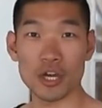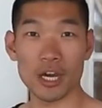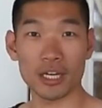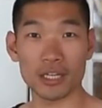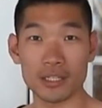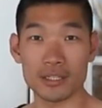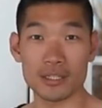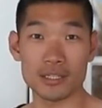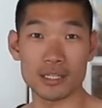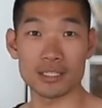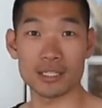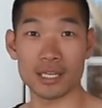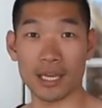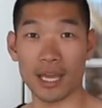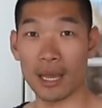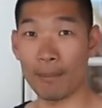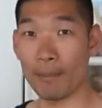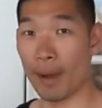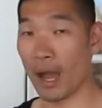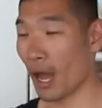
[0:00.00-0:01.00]
jacket since it
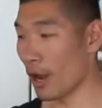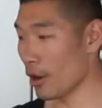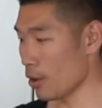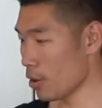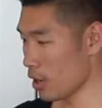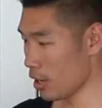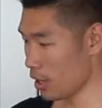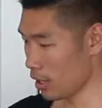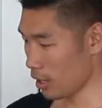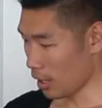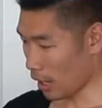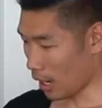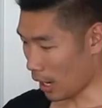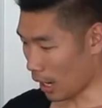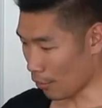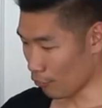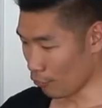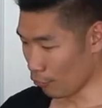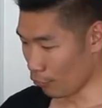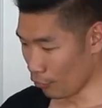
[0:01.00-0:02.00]
came out.
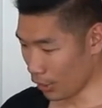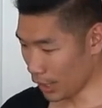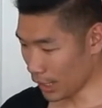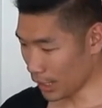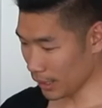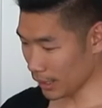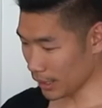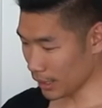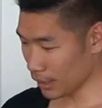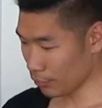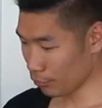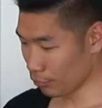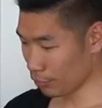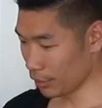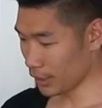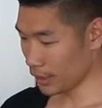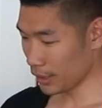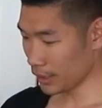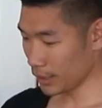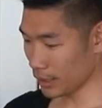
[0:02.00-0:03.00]
I really,
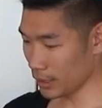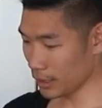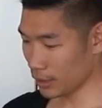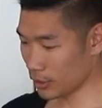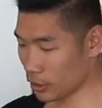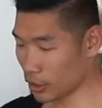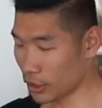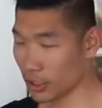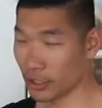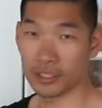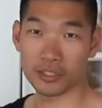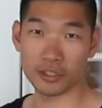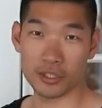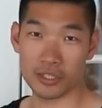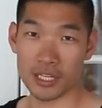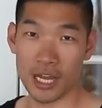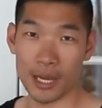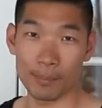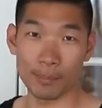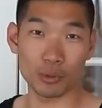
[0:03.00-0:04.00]
really couldn't
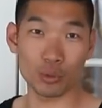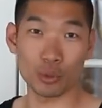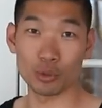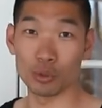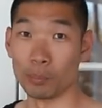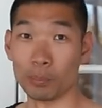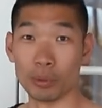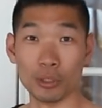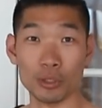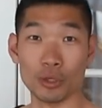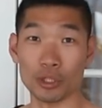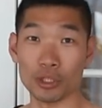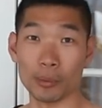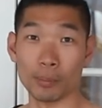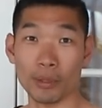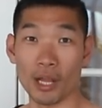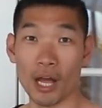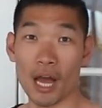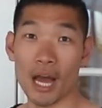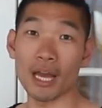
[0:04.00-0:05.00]
decide between the blue or the
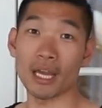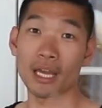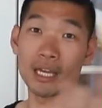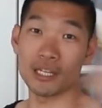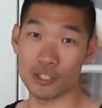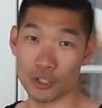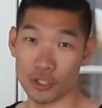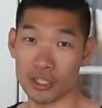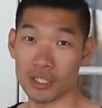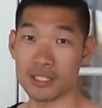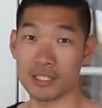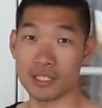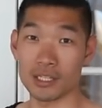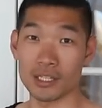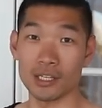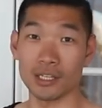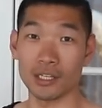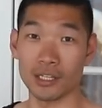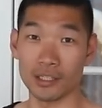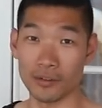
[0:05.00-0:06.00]
black, as you can
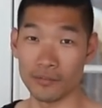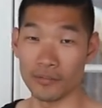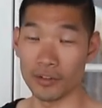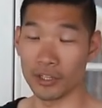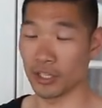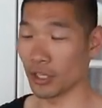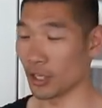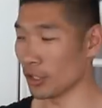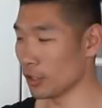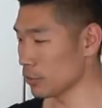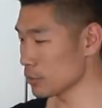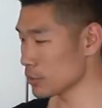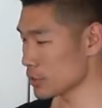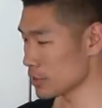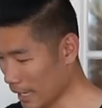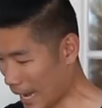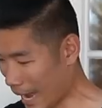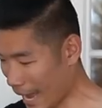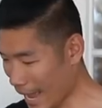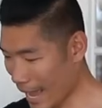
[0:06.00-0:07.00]
see in the videos.
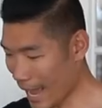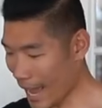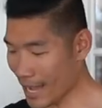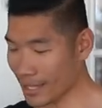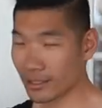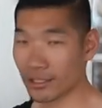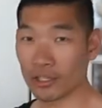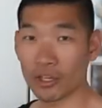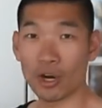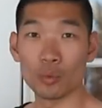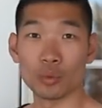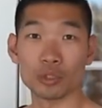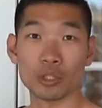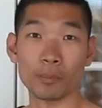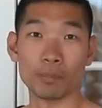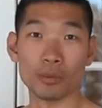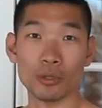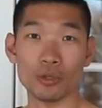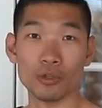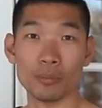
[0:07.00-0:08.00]
I had to go with
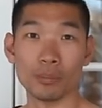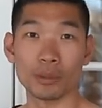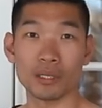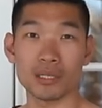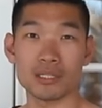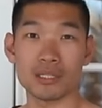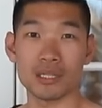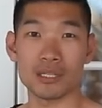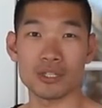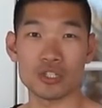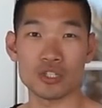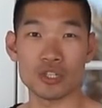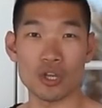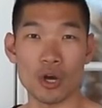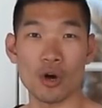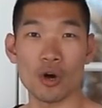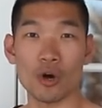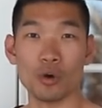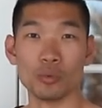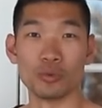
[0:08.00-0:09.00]
the blue because it's
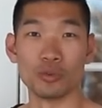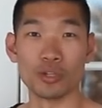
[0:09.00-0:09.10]
so